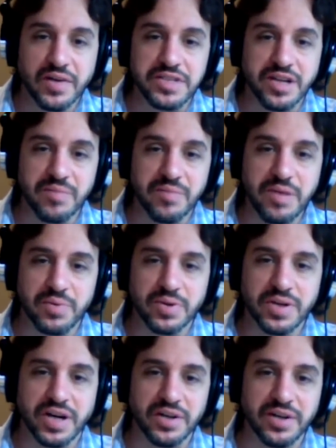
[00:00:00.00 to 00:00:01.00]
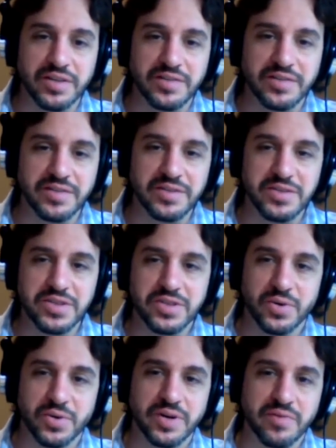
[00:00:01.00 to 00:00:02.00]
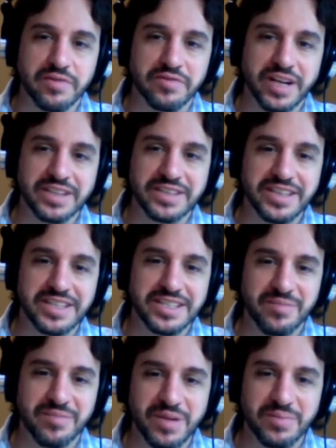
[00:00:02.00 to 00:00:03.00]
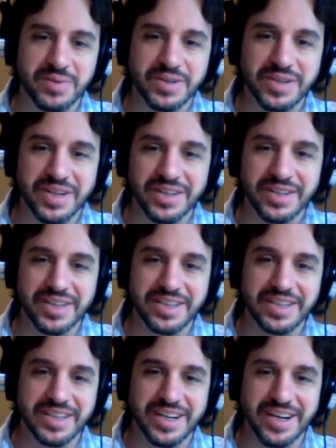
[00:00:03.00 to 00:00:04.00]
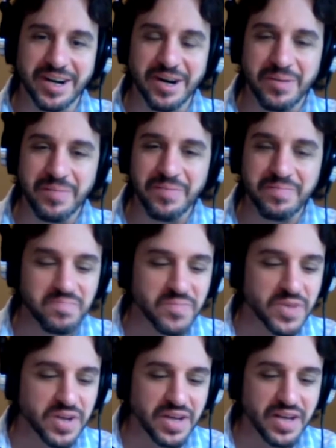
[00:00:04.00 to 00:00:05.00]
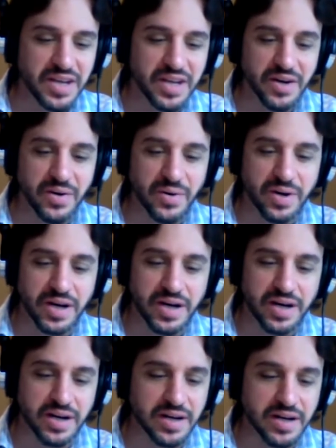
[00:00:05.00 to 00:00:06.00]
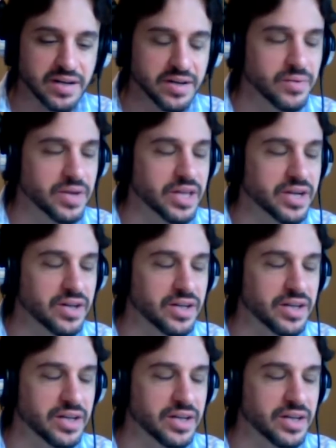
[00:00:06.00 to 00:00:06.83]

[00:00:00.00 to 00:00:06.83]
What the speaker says: Some people call it stored and reflected. Some people call it, what do they call it?